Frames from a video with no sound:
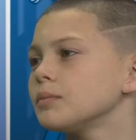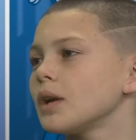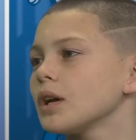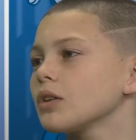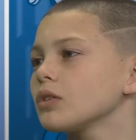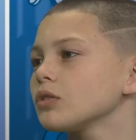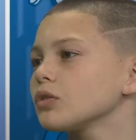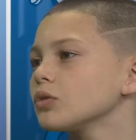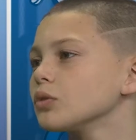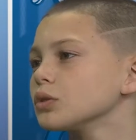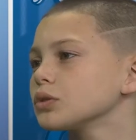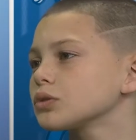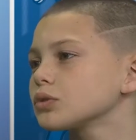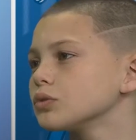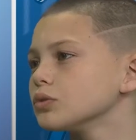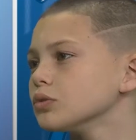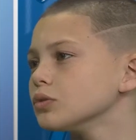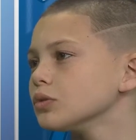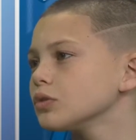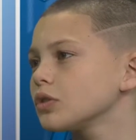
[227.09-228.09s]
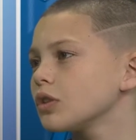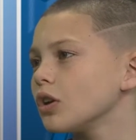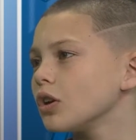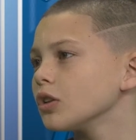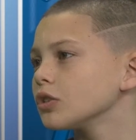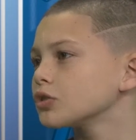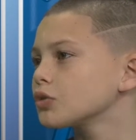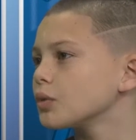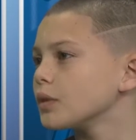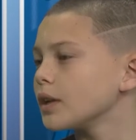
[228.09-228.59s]
I go to a school
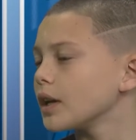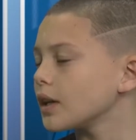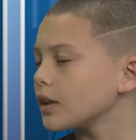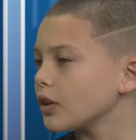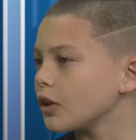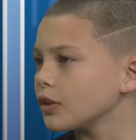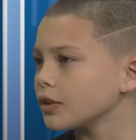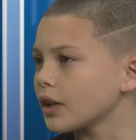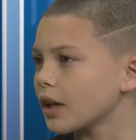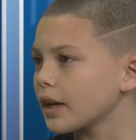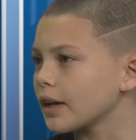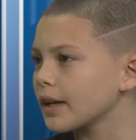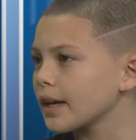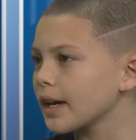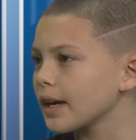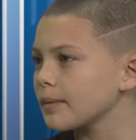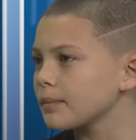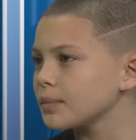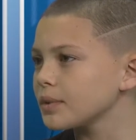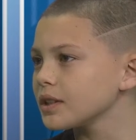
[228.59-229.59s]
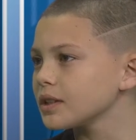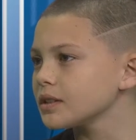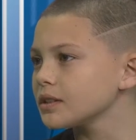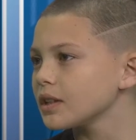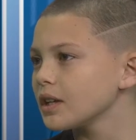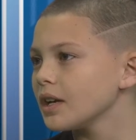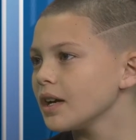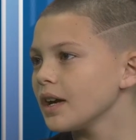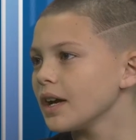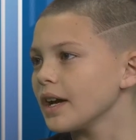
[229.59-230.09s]
called Gwinnett Online Campus,
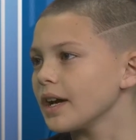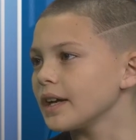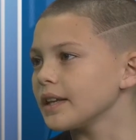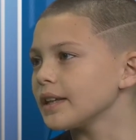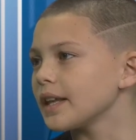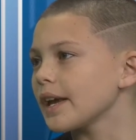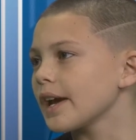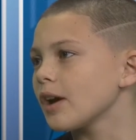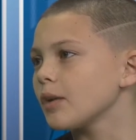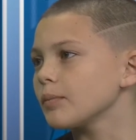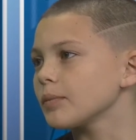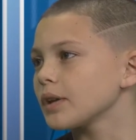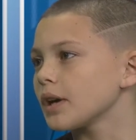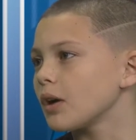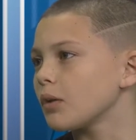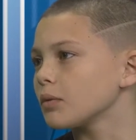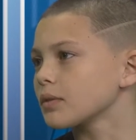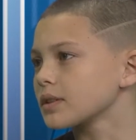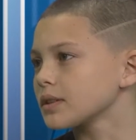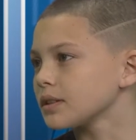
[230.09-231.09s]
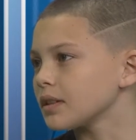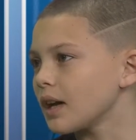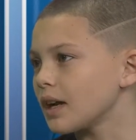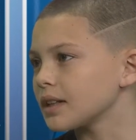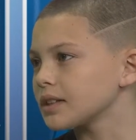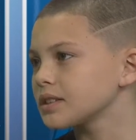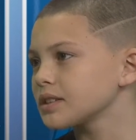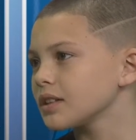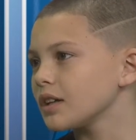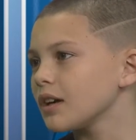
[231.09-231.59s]
and they help me out with a
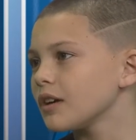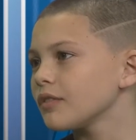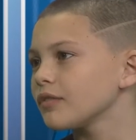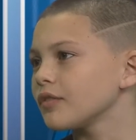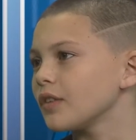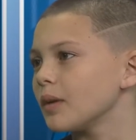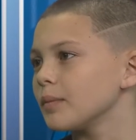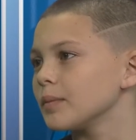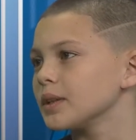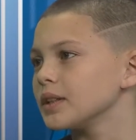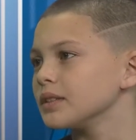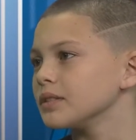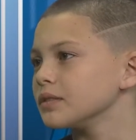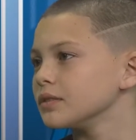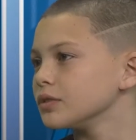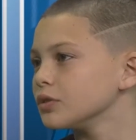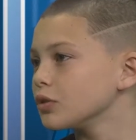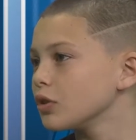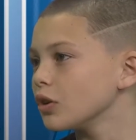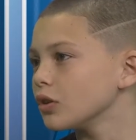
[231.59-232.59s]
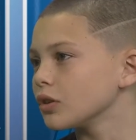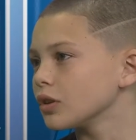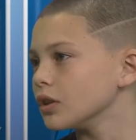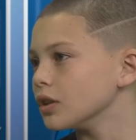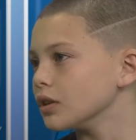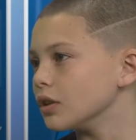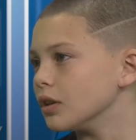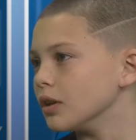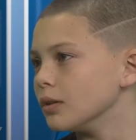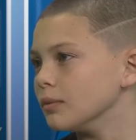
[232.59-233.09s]
lot of stuff. I mean, you go
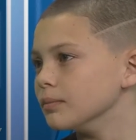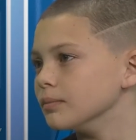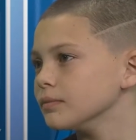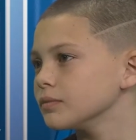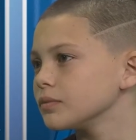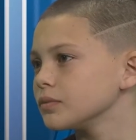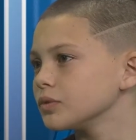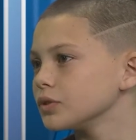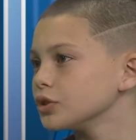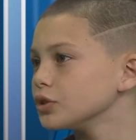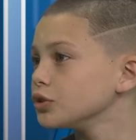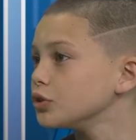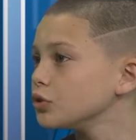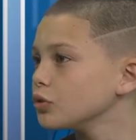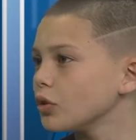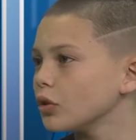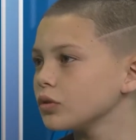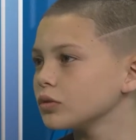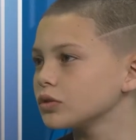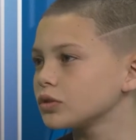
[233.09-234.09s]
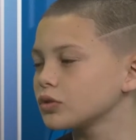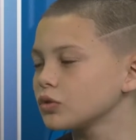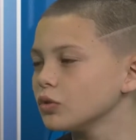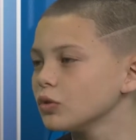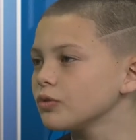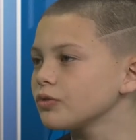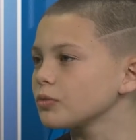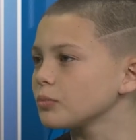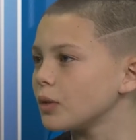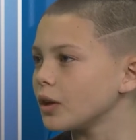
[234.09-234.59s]
to, you do
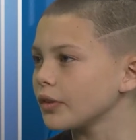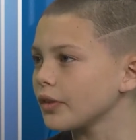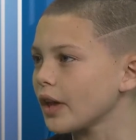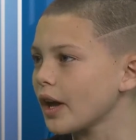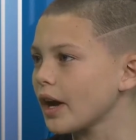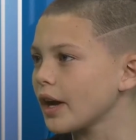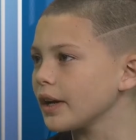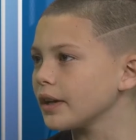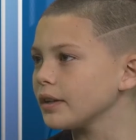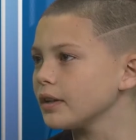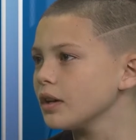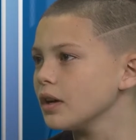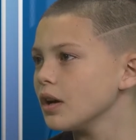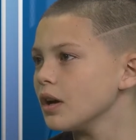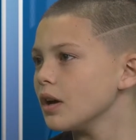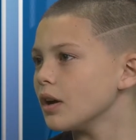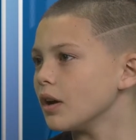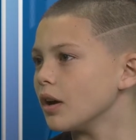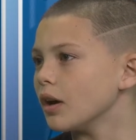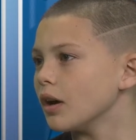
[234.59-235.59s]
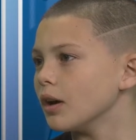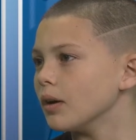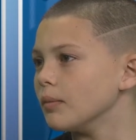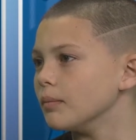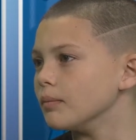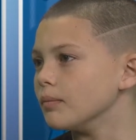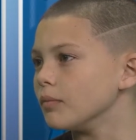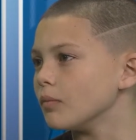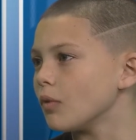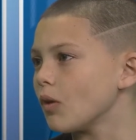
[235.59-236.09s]
school from online
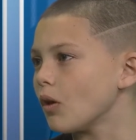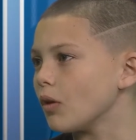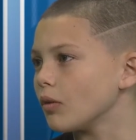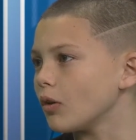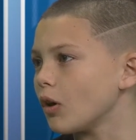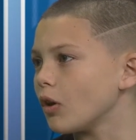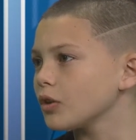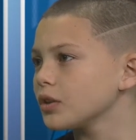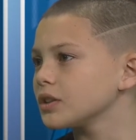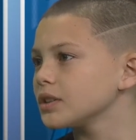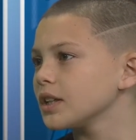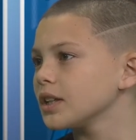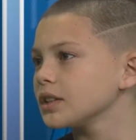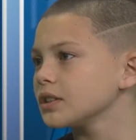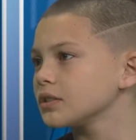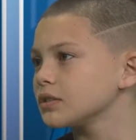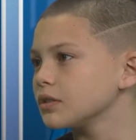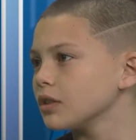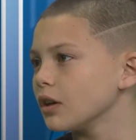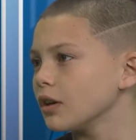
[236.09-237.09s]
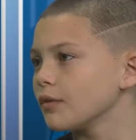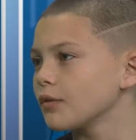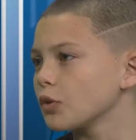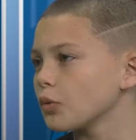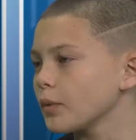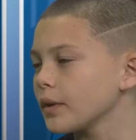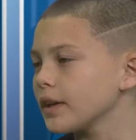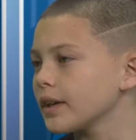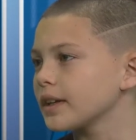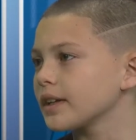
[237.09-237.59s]
all the days of the
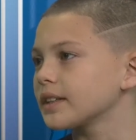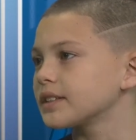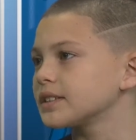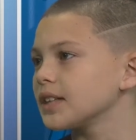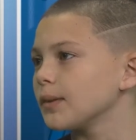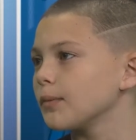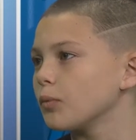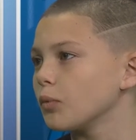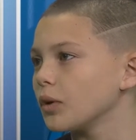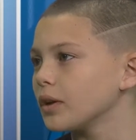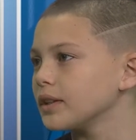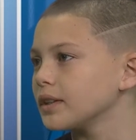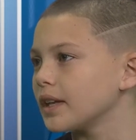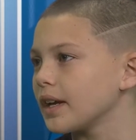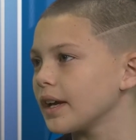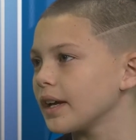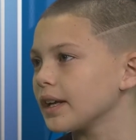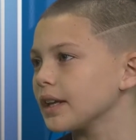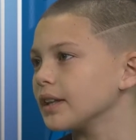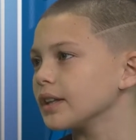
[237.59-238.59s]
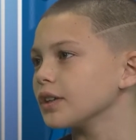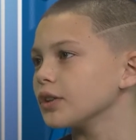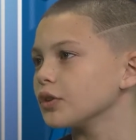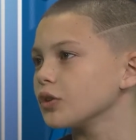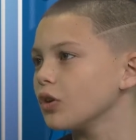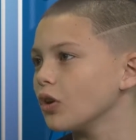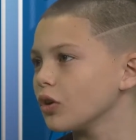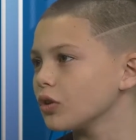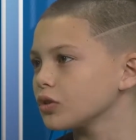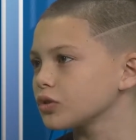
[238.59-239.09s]
week except one day, and then you
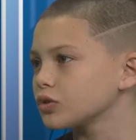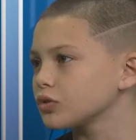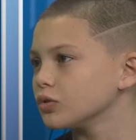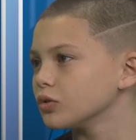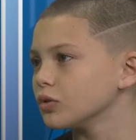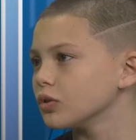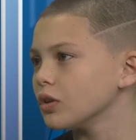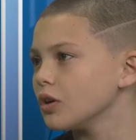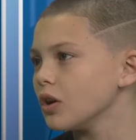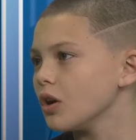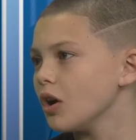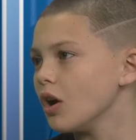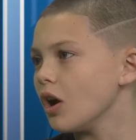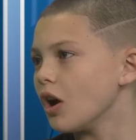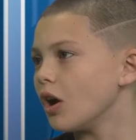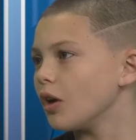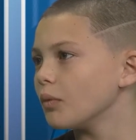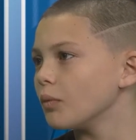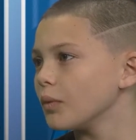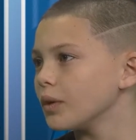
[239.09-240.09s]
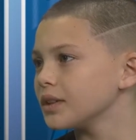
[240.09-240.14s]
go to school on